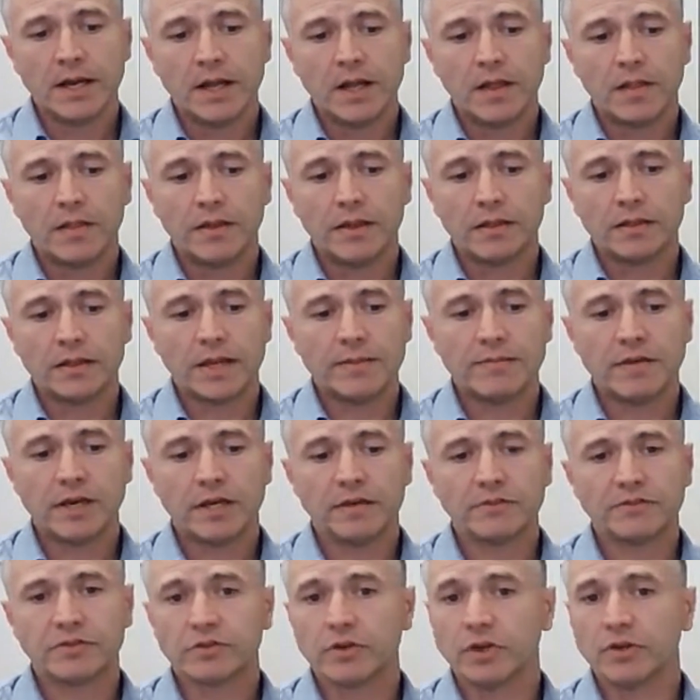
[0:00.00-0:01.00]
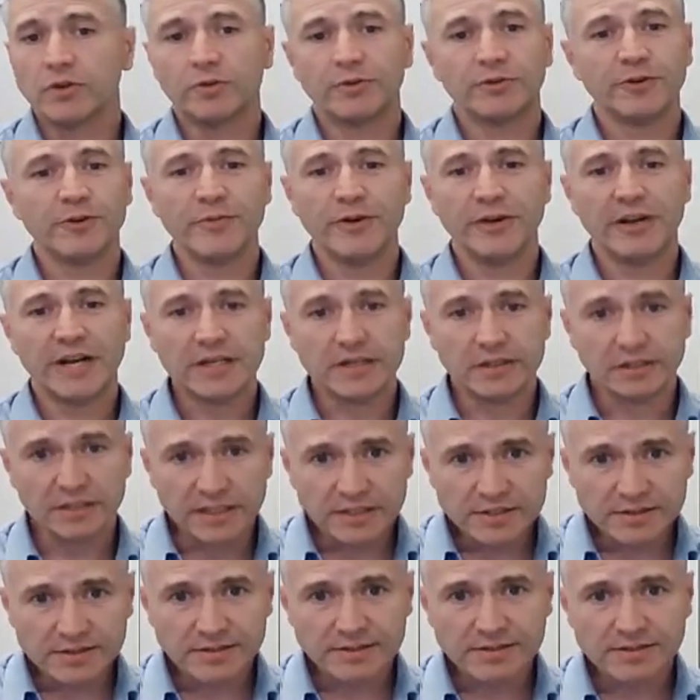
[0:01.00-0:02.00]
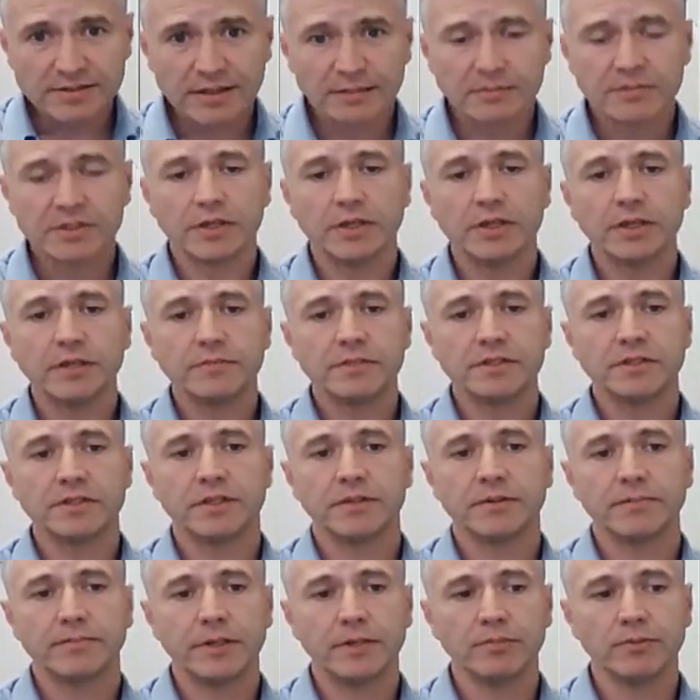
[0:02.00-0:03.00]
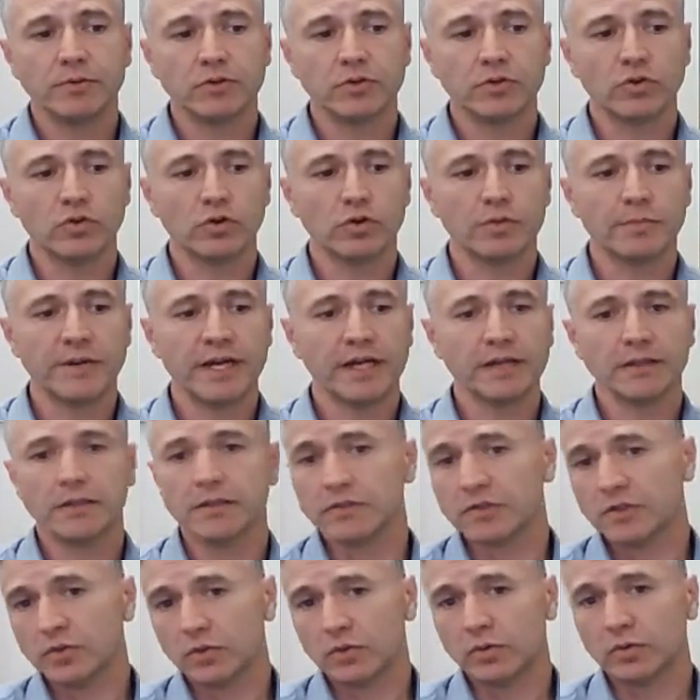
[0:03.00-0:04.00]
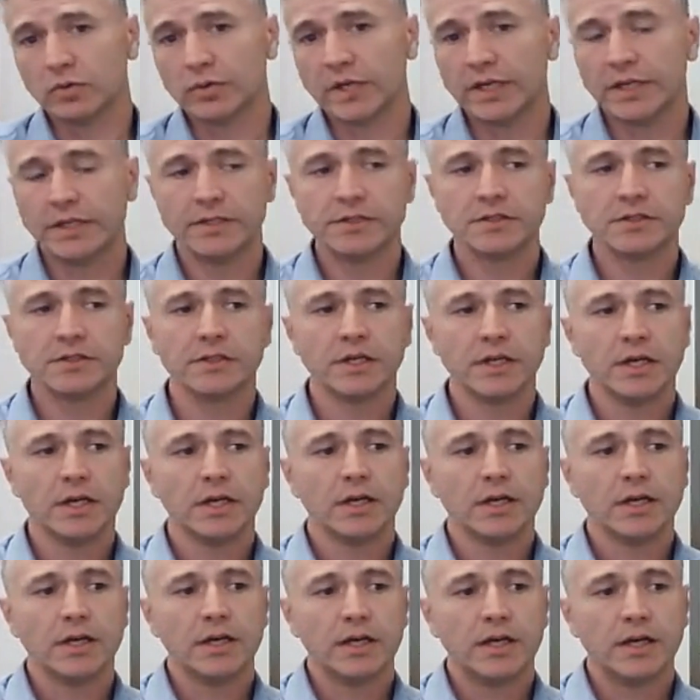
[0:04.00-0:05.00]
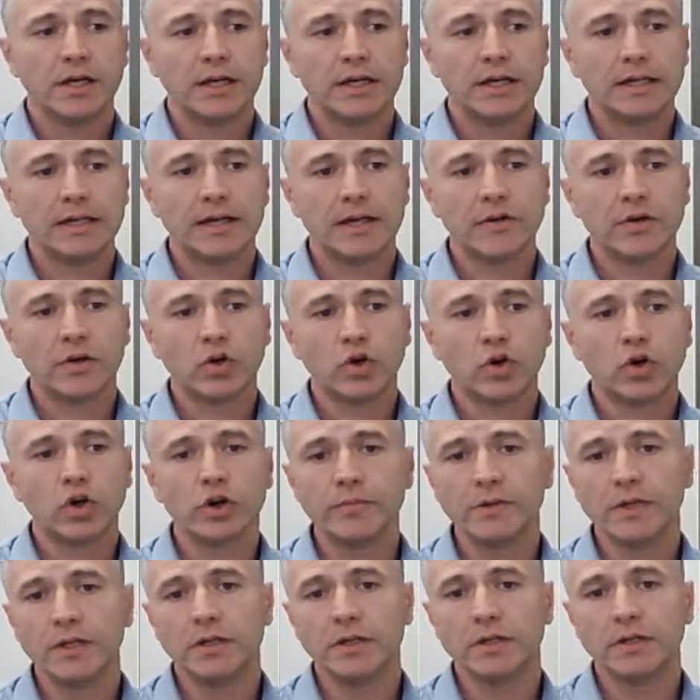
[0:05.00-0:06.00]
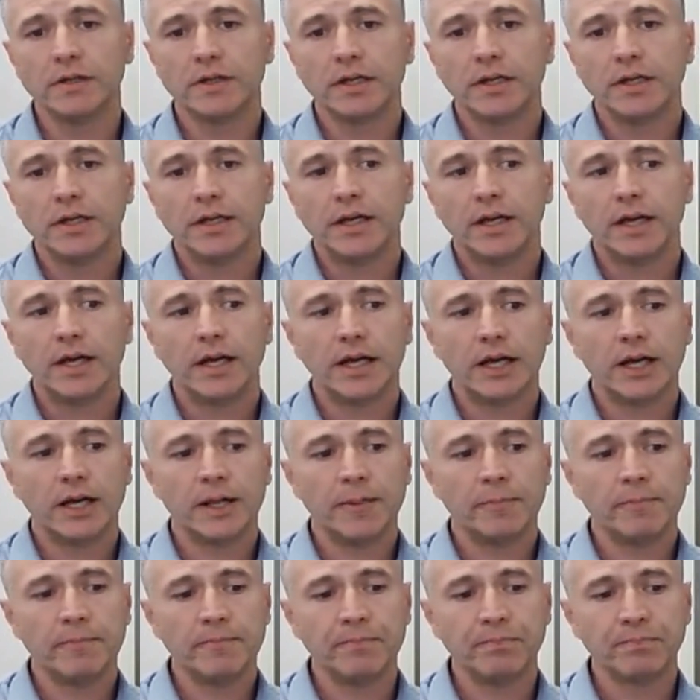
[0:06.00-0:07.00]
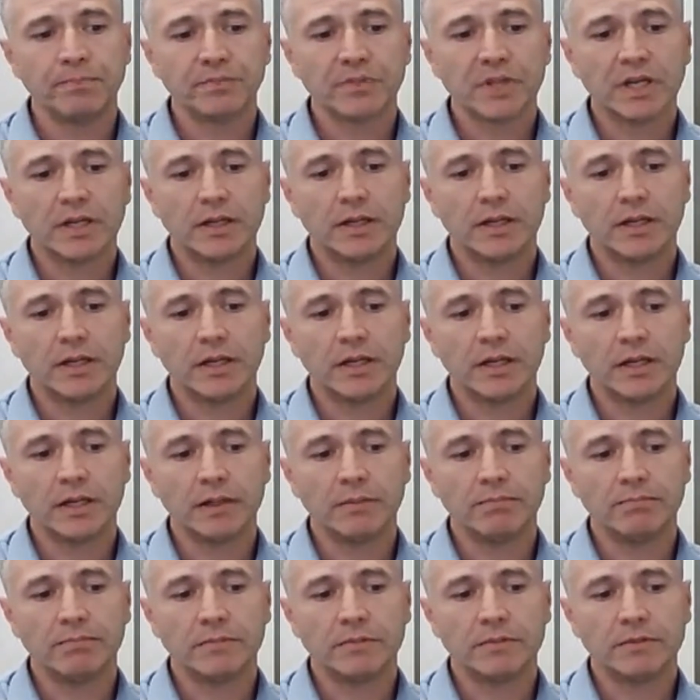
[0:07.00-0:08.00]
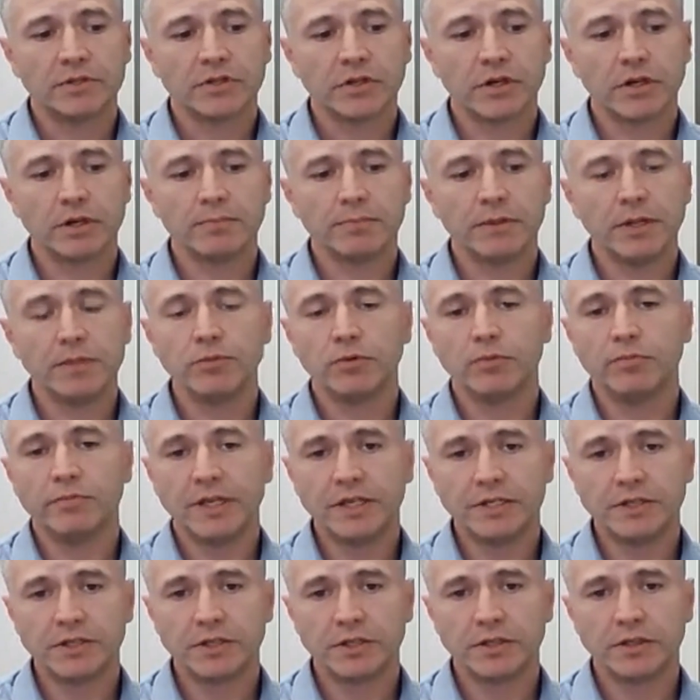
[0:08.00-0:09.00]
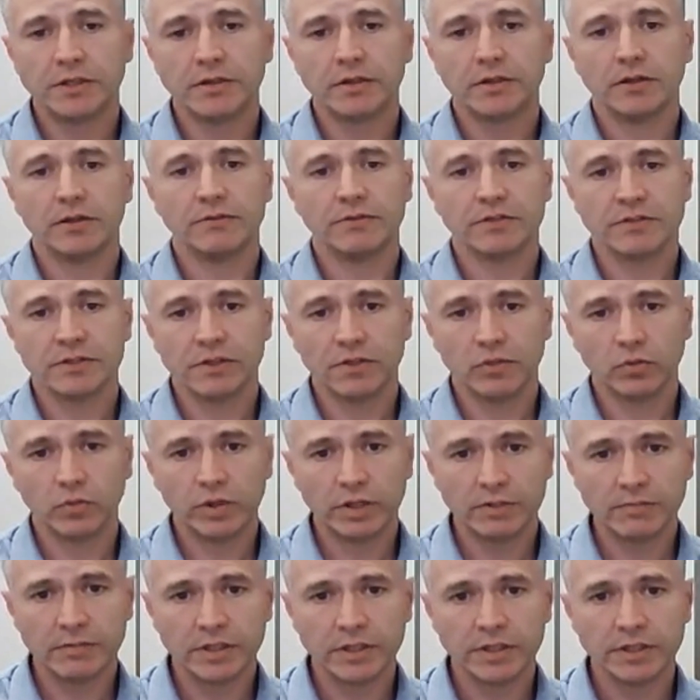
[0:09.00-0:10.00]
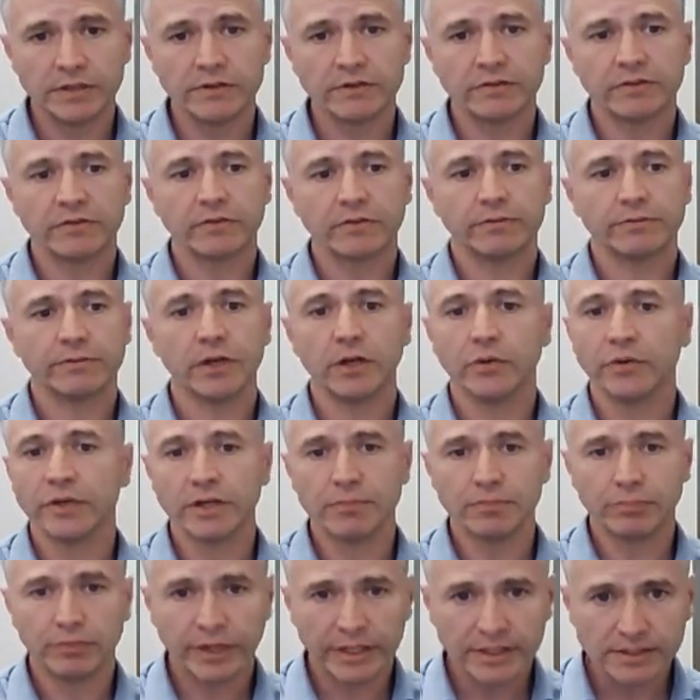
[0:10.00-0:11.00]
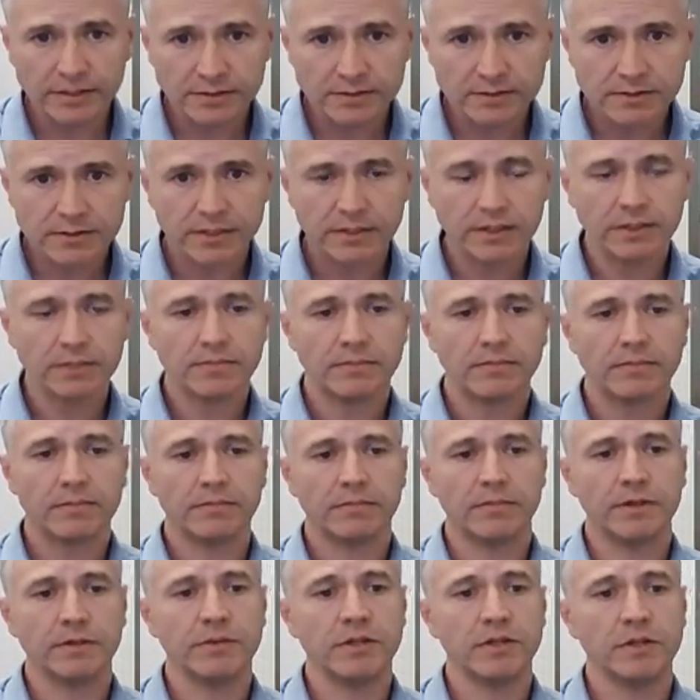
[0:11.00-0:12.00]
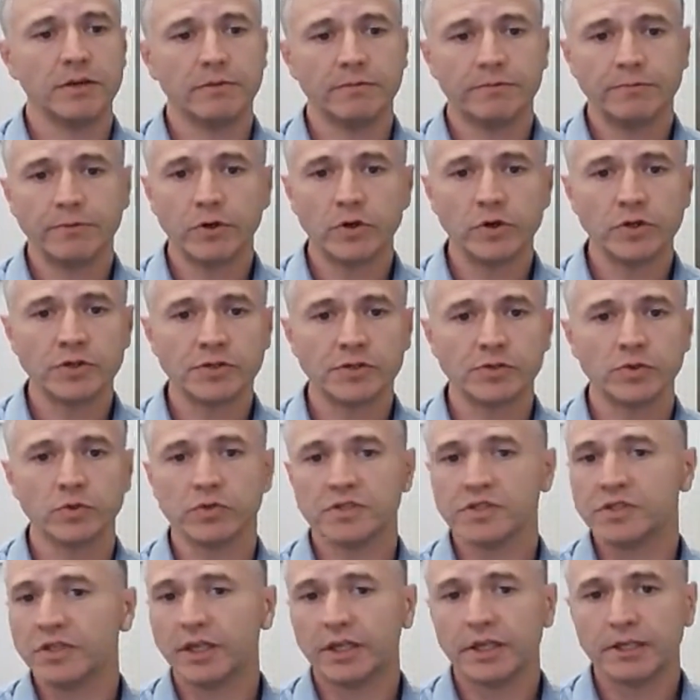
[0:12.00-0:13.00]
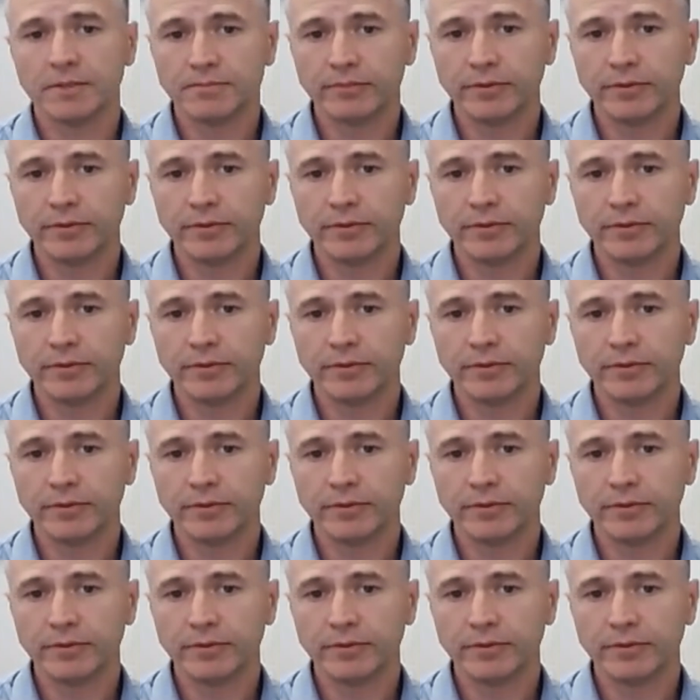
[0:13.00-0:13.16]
that they may have struggled from their adolescence sometimes. People talk about the school days. Another common time people mention, obviously women, is following a pregnancy, maybe their first or second